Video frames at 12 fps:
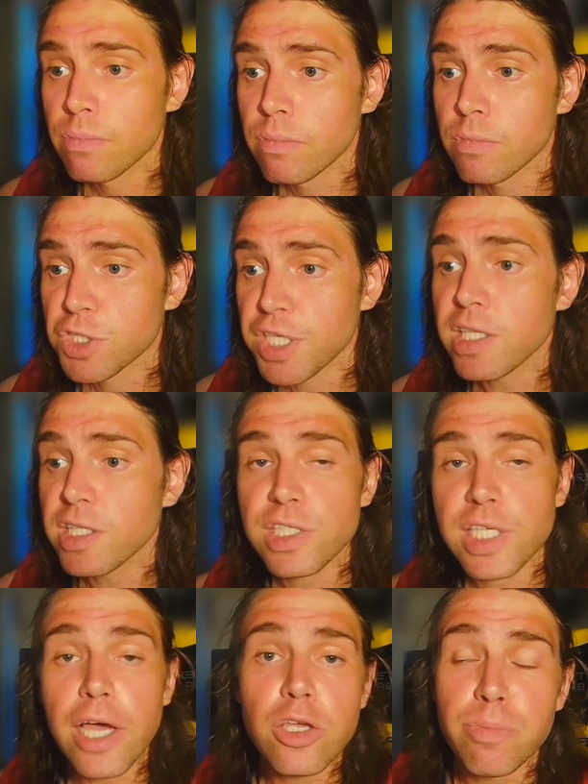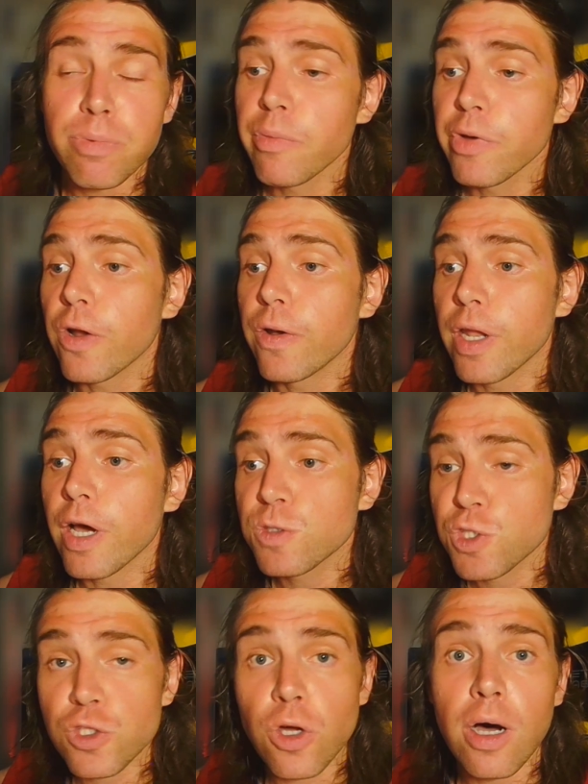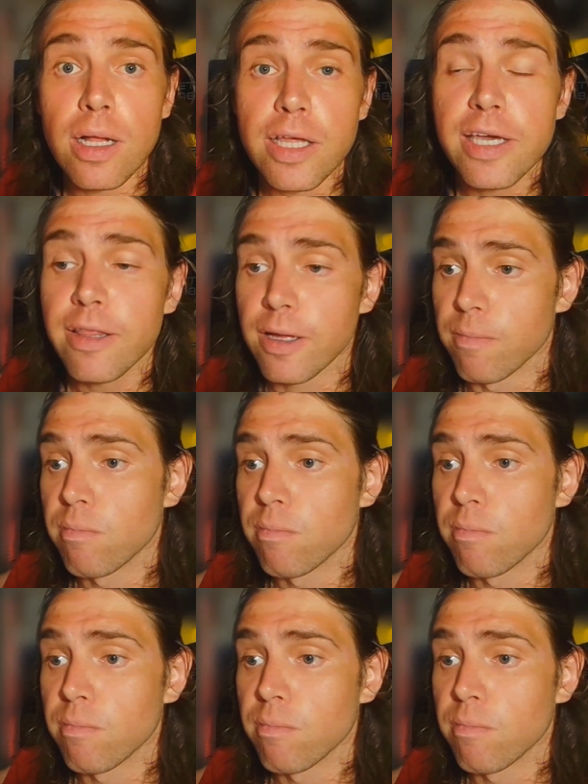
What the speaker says: chances are you probably got no style either.